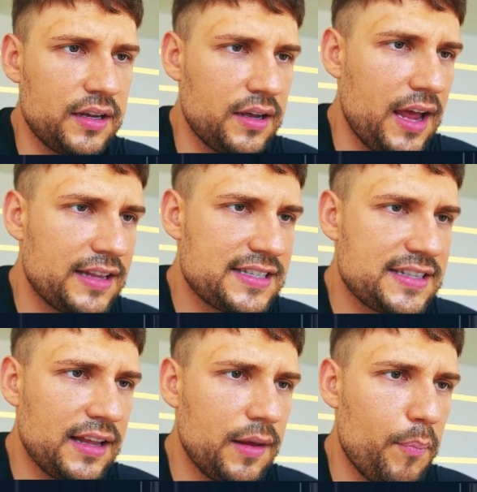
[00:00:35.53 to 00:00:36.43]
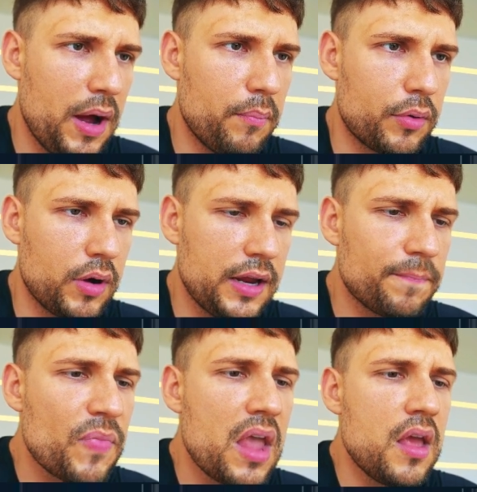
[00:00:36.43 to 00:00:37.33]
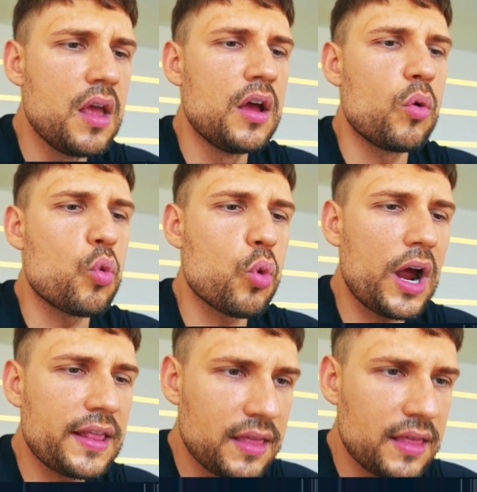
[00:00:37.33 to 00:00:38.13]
had still a pump, right? Right